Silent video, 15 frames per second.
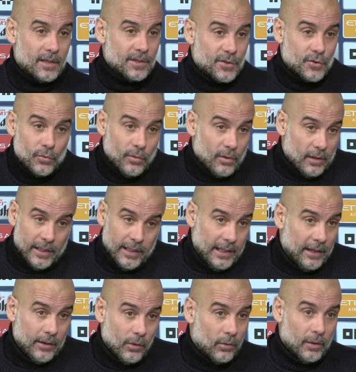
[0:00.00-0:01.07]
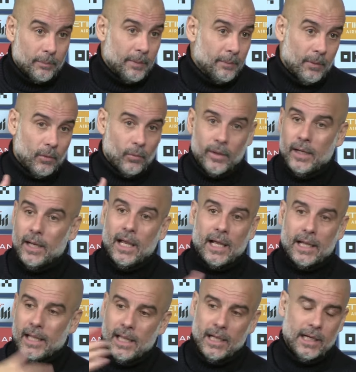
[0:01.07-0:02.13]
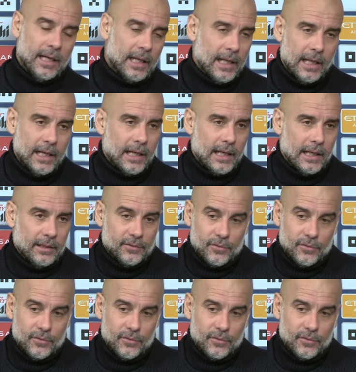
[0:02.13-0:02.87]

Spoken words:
Sooner or later, I know that people win again and again and again.